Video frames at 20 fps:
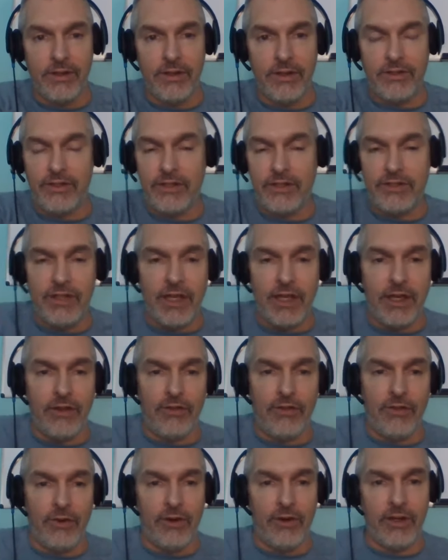It's just like
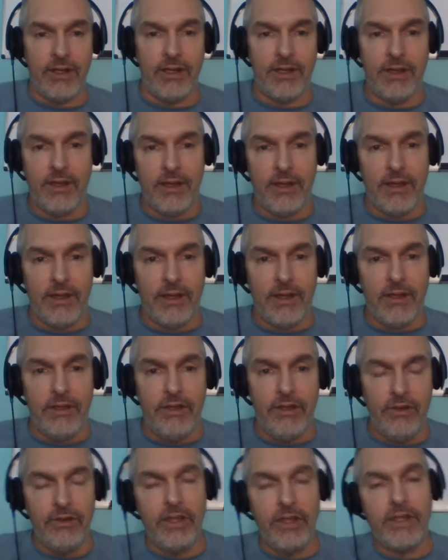authority.
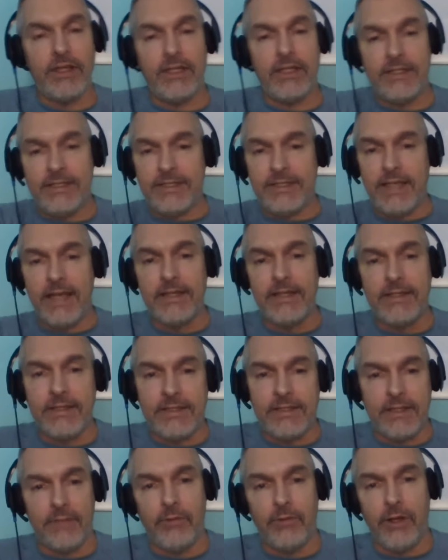You can consent to
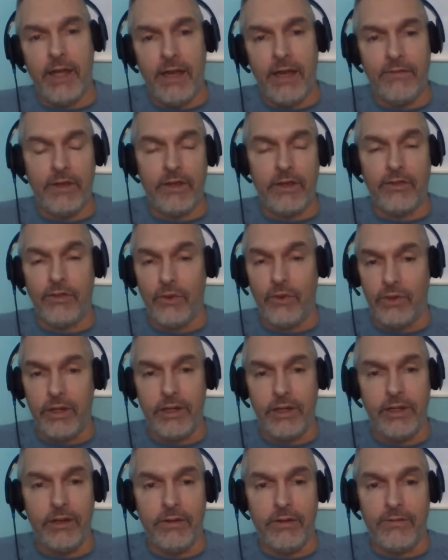someone having
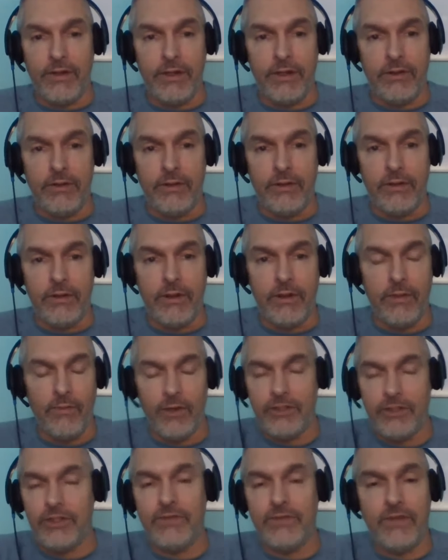authority over you, and
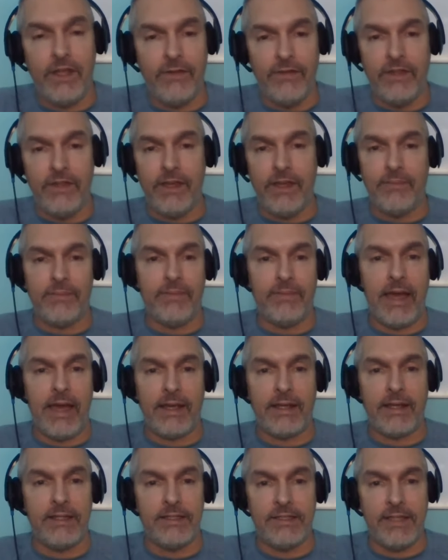once you've given them
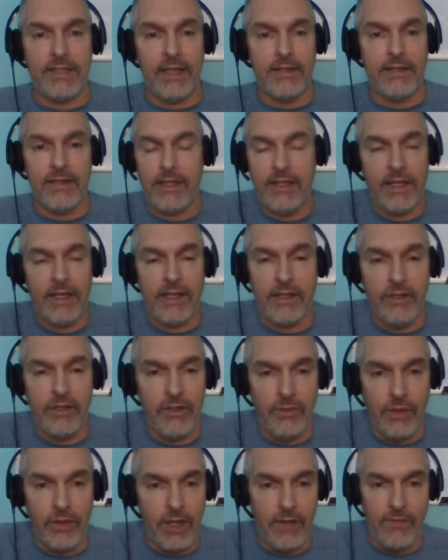that consent, then they can
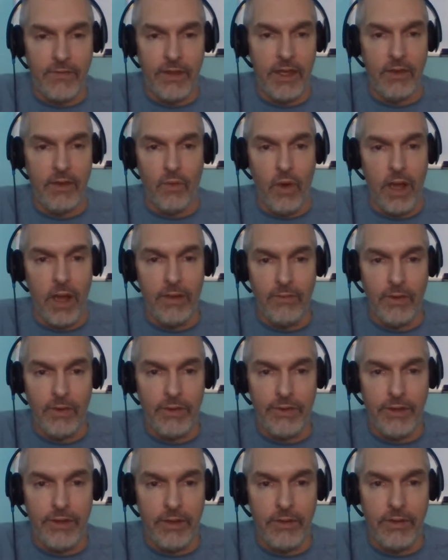do whatever they want
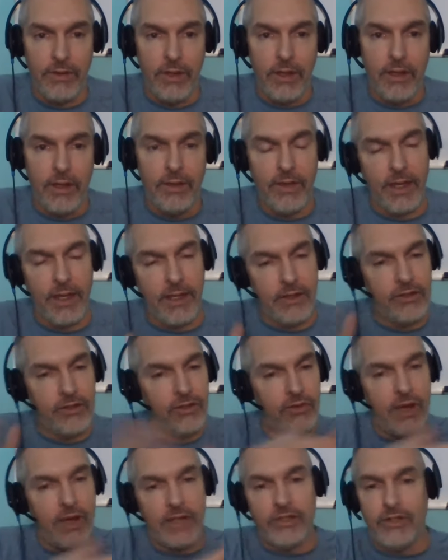with you. They can
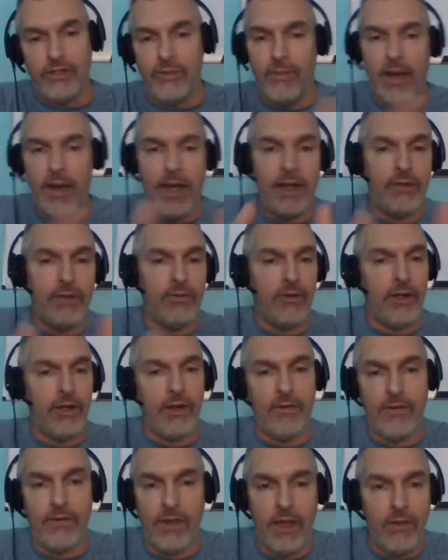direct your mind
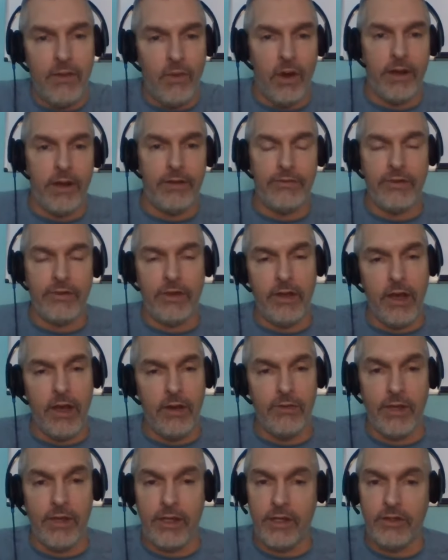wherever they want it to
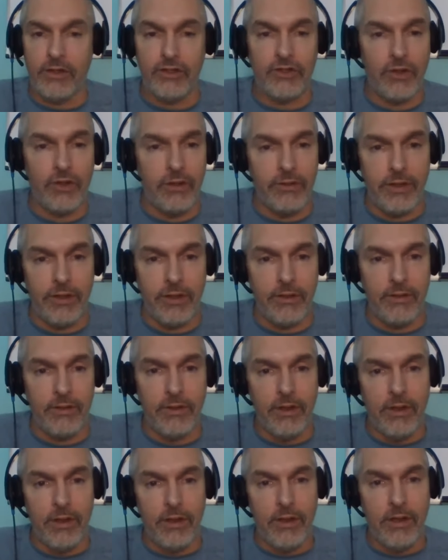go. They control you.
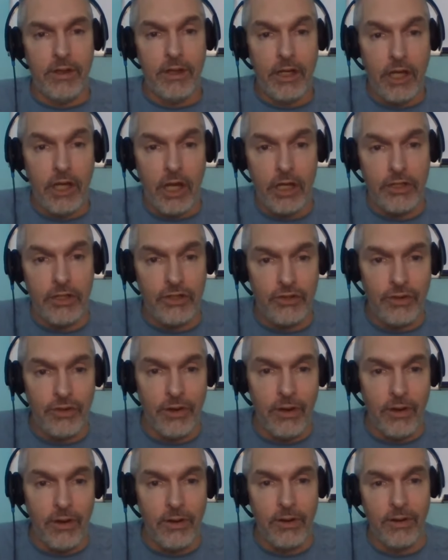
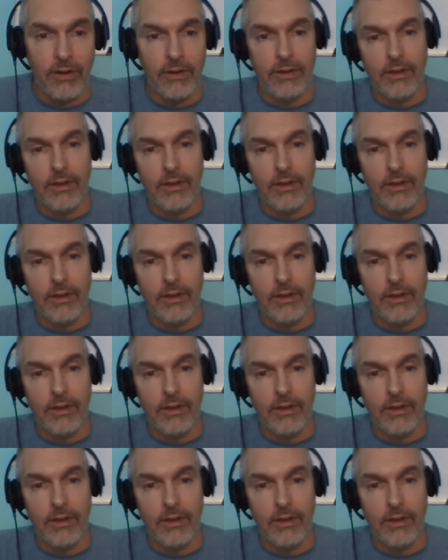Control.